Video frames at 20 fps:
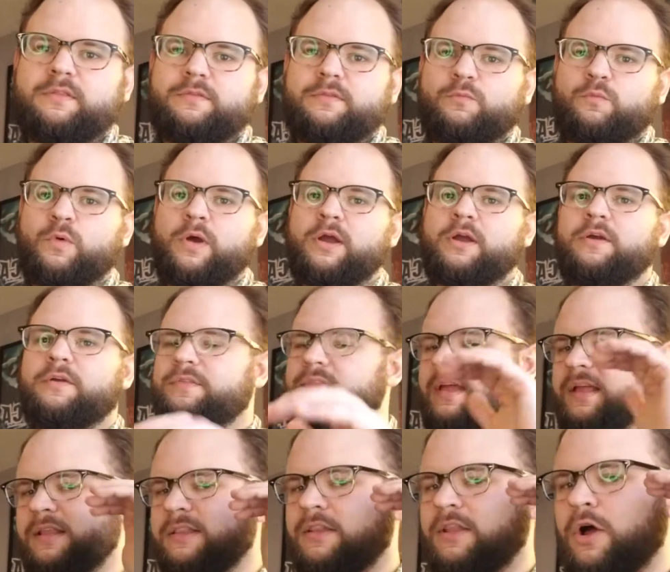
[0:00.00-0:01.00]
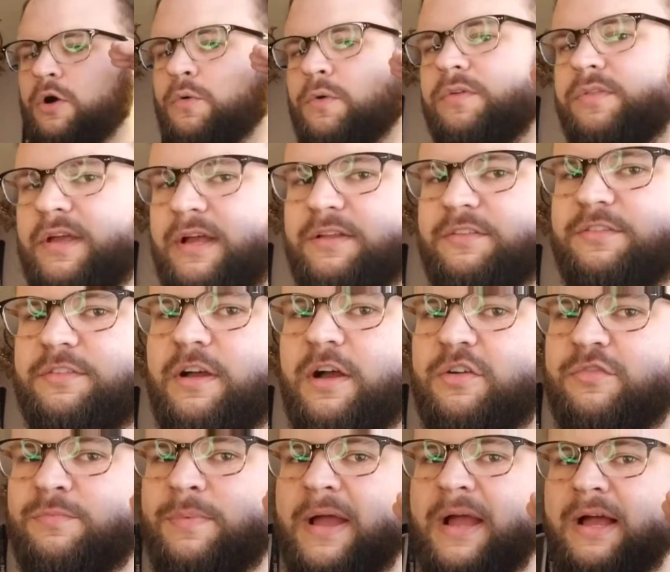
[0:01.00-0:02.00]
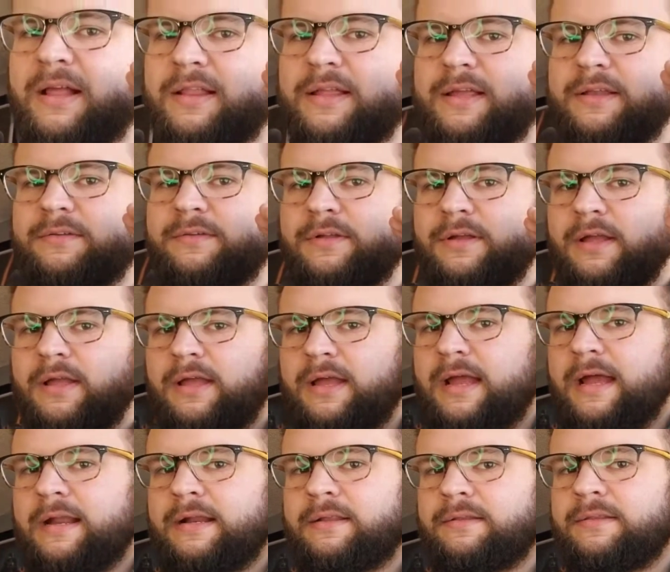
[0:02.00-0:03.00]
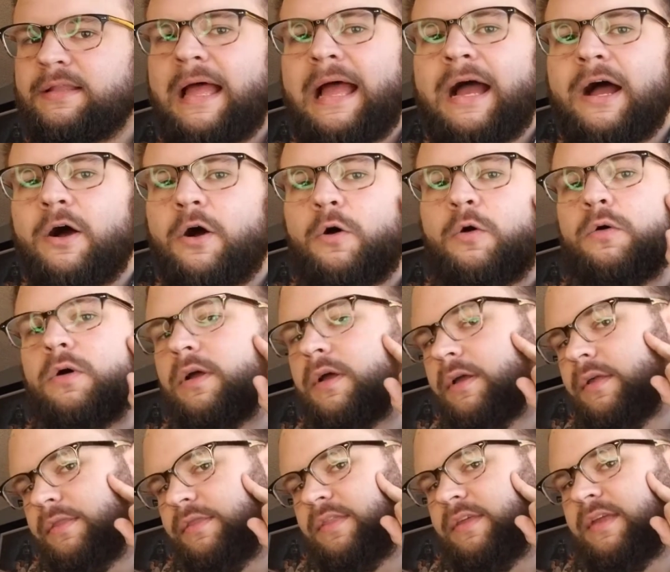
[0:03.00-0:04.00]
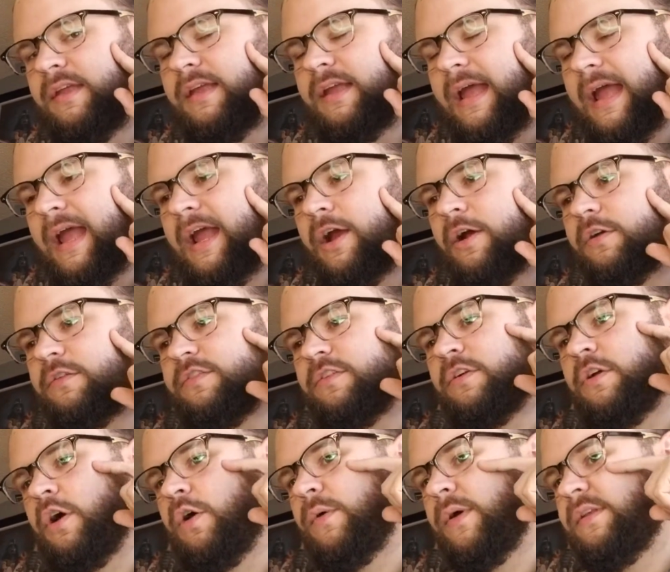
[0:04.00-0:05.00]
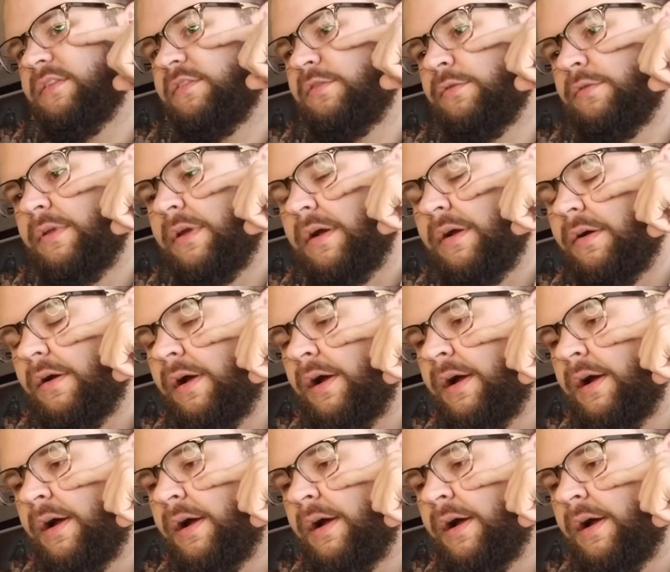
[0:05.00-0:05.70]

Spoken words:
where they lower that soft palate and allow the air to go into their